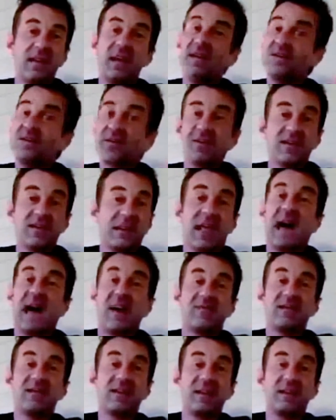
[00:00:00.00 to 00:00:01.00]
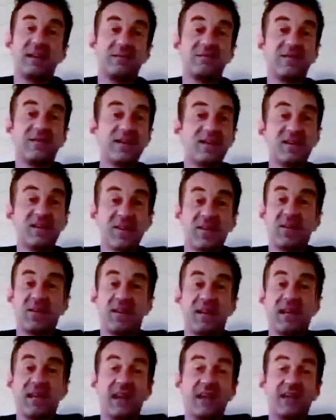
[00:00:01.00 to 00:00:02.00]
is just laugh at the
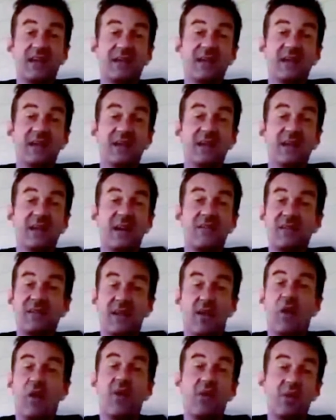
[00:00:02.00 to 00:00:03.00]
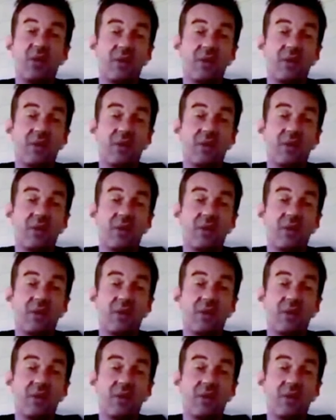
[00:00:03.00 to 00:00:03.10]
absurdity of it all